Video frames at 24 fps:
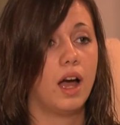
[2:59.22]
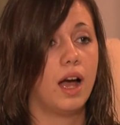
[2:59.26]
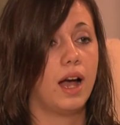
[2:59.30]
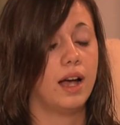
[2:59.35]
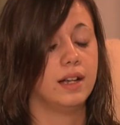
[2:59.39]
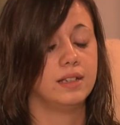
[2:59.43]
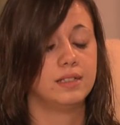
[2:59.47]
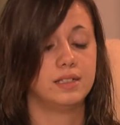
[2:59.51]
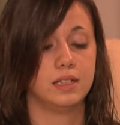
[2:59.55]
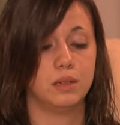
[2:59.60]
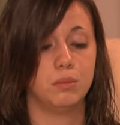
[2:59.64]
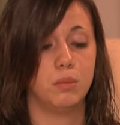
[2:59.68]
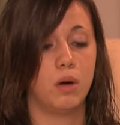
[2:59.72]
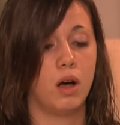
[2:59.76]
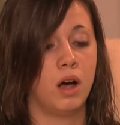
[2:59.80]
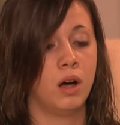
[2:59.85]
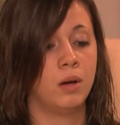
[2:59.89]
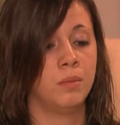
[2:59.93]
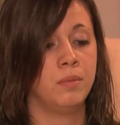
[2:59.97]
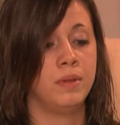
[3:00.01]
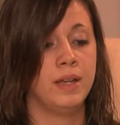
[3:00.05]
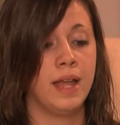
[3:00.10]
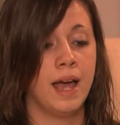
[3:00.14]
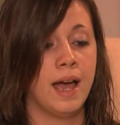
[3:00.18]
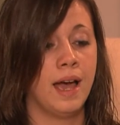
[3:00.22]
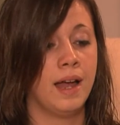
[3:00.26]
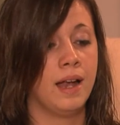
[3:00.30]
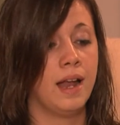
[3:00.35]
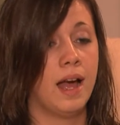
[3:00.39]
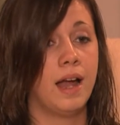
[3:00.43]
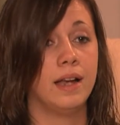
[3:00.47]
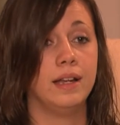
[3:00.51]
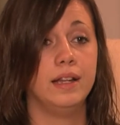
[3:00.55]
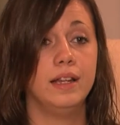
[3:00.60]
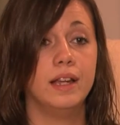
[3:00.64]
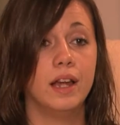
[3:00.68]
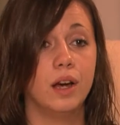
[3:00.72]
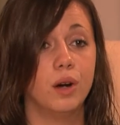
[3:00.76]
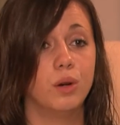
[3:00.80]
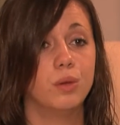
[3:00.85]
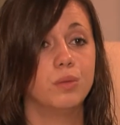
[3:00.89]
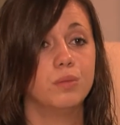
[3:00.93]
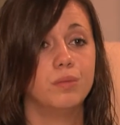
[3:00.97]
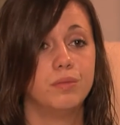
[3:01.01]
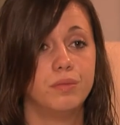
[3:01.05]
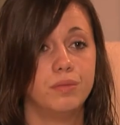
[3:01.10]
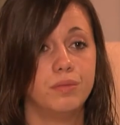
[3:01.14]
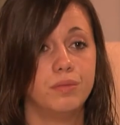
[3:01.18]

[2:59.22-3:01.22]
I said, Mom, Dad, I need help.